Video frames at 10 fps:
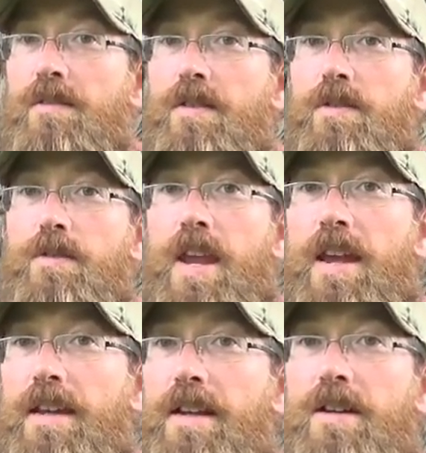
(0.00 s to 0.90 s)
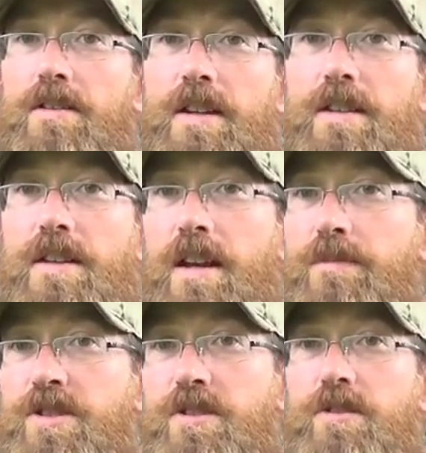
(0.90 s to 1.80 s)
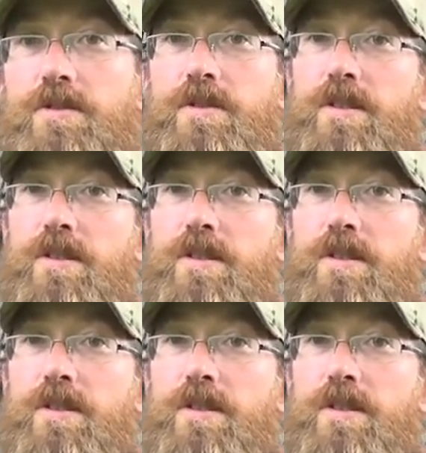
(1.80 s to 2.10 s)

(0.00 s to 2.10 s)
You can't get out anytime soon.